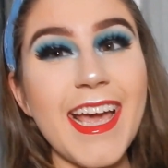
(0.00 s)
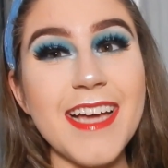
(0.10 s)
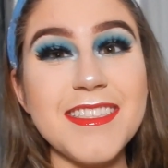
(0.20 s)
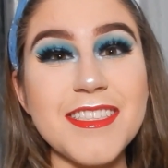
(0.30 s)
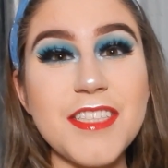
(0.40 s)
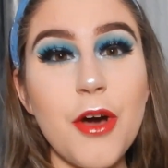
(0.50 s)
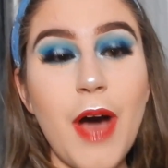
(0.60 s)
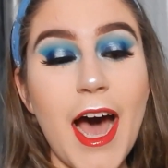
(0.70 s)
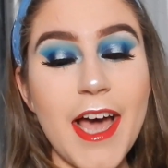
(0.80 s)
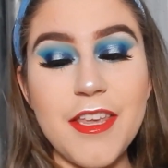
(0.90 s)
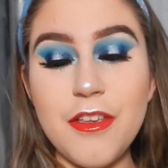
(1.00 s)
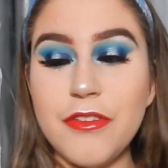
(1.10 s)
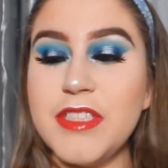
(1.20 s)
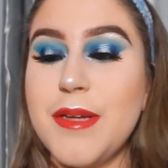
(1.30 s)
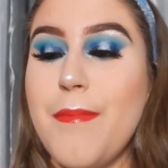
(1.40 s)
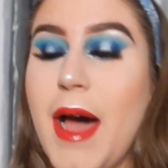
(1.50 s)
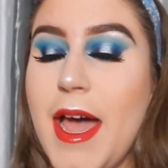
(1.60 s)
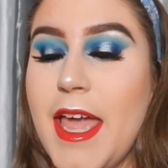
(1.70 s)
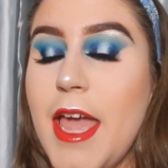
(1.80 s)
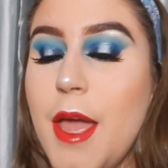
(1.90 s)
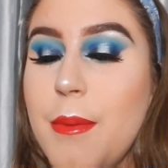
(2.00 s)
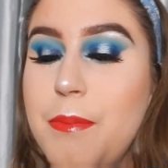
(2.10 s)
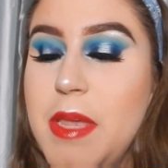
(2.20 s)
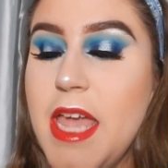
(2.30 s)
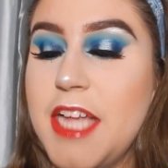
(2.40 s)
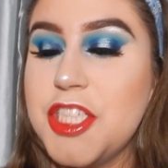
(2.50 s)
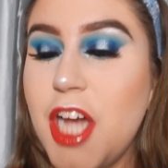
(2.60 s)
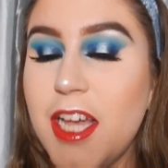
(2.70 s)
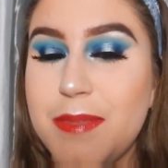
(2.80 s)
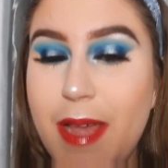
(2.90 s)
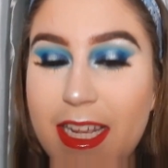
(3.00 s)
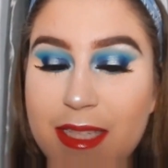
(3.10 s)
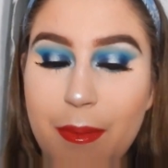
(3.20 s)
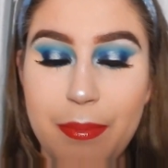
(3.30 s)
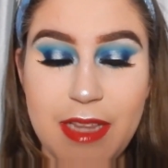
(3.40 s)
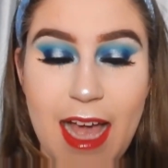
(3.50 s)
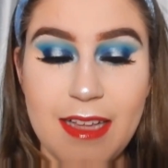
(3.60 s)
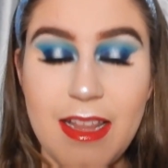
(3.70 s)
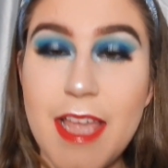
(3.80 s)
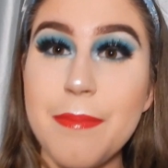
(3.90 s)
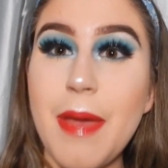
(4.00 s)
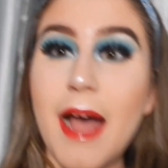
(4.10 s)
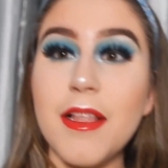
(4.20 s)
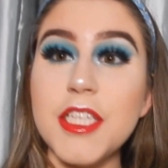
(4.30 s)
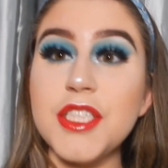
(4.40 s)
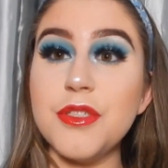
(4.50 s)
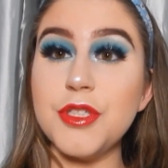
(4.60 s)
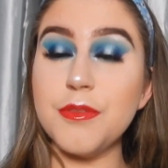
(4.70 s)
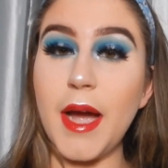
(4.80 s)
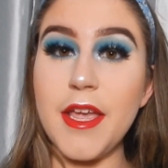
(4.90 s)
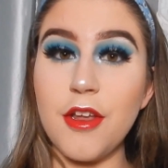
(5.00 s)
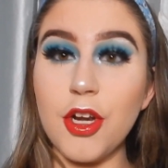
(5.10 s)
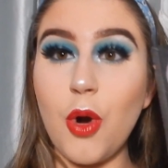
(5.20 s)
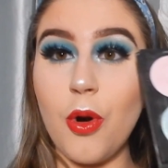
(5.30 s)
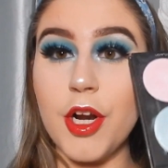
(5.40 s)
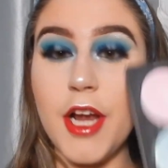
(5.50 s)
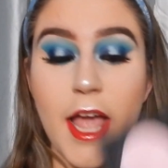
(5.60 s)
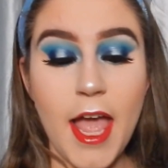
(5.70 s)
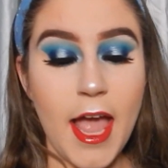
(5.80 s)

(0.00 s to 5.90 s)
Hey guys, so I used my BH Cosmetics Blacklight palette to do my inner corner,